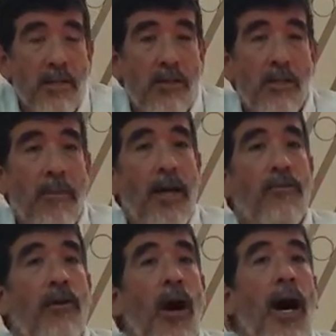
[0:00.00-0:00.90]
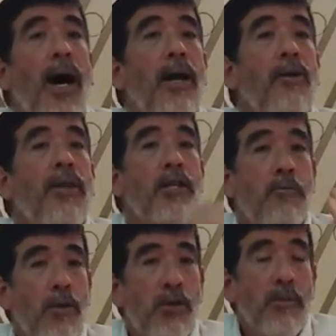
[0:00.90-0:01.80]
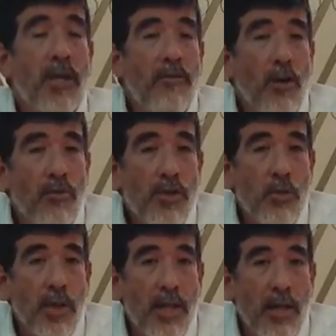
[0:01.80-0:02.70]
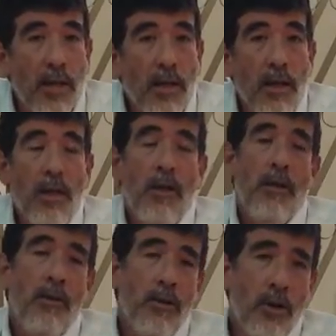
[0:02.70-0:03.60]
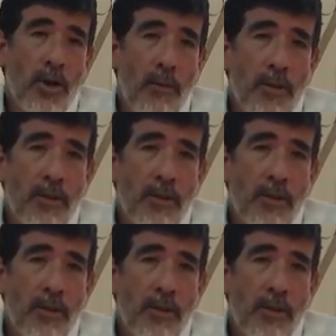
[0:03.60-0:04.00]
It's a matter of honor that's supposed to be given over to a king. You don't come